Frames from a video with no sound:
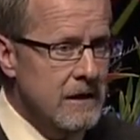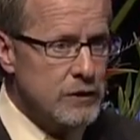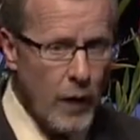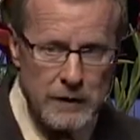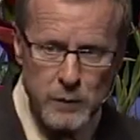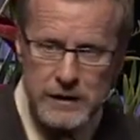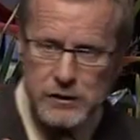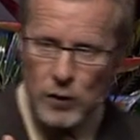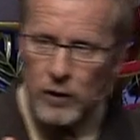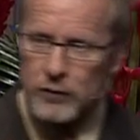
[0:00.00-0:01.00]
So, as we
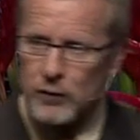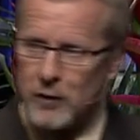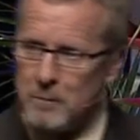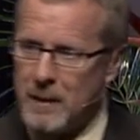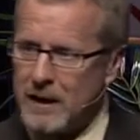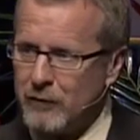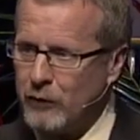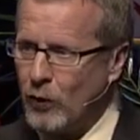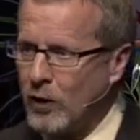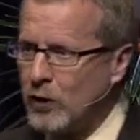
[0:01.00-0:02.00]
sort through the
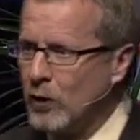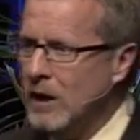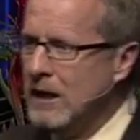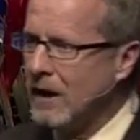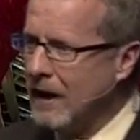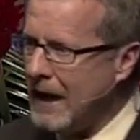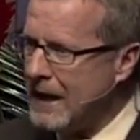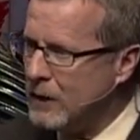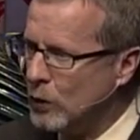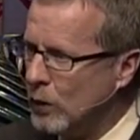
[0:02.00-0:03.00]
metaphorical
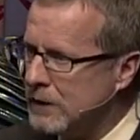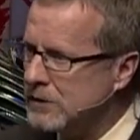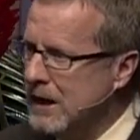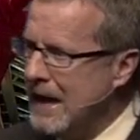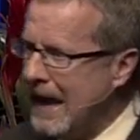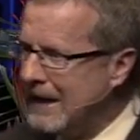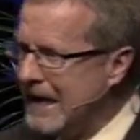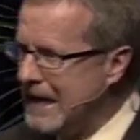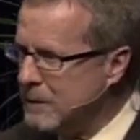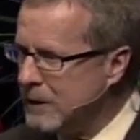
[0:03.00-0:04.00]
language and
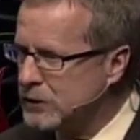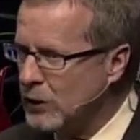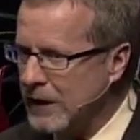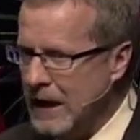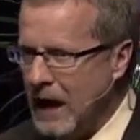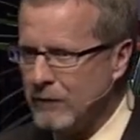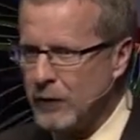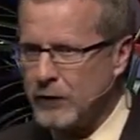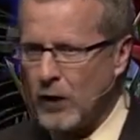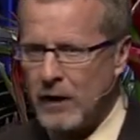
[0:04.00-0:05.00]
imagery of
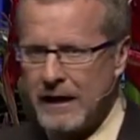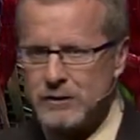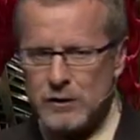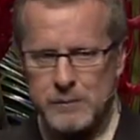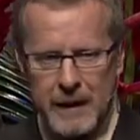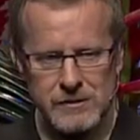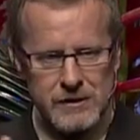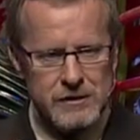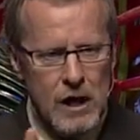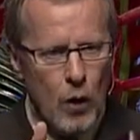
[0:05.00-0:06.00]
the third angel's
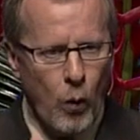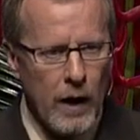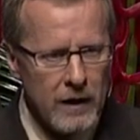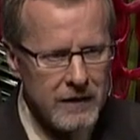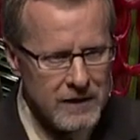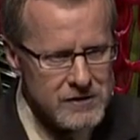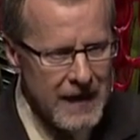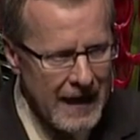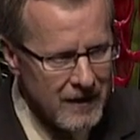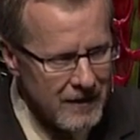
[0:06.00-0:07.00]
message, where does
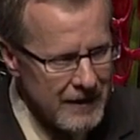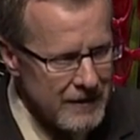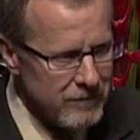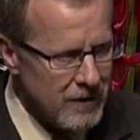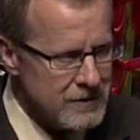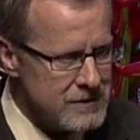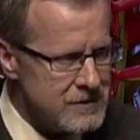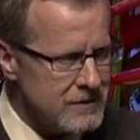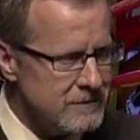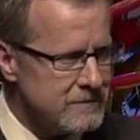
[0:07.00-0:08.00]
that leave
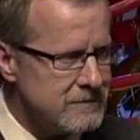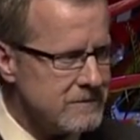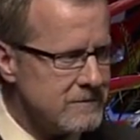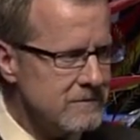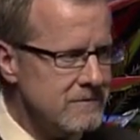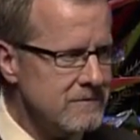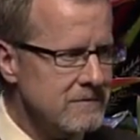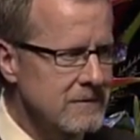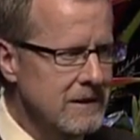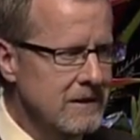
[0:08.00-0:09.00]
us?
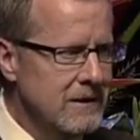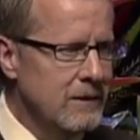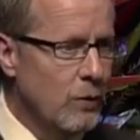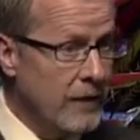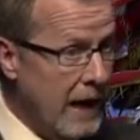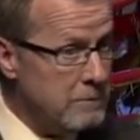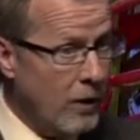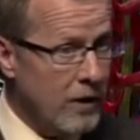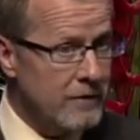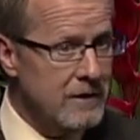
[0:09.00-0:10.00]
Well, that
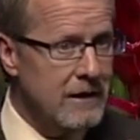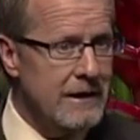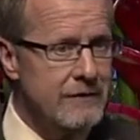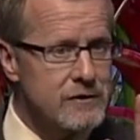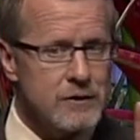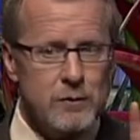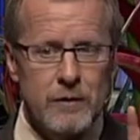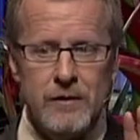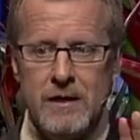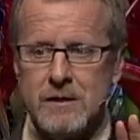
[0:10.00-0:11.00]
part of it leaves us
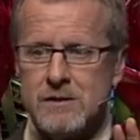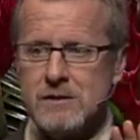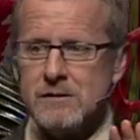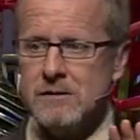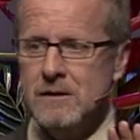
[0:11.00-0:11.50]
with this